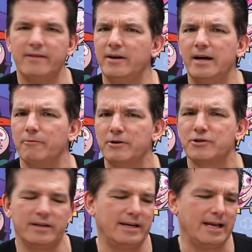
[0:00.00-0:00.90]
very
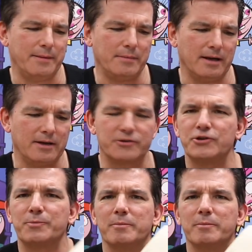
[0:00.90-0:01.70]
originally named Super